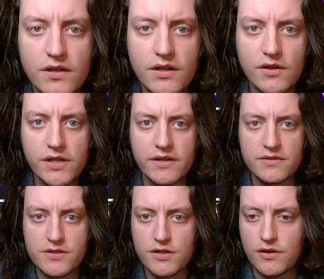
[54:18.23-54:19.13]
Okay.
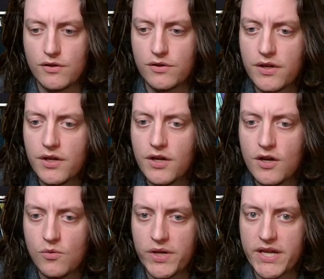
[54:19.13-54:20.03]
So
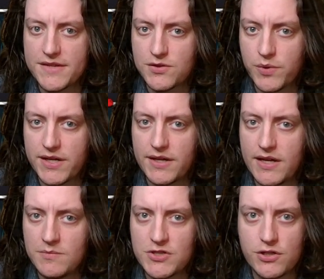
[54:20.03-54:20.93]
we got the win in
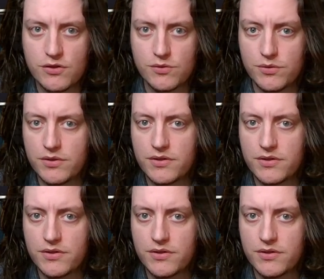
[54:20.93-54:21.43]
game 2.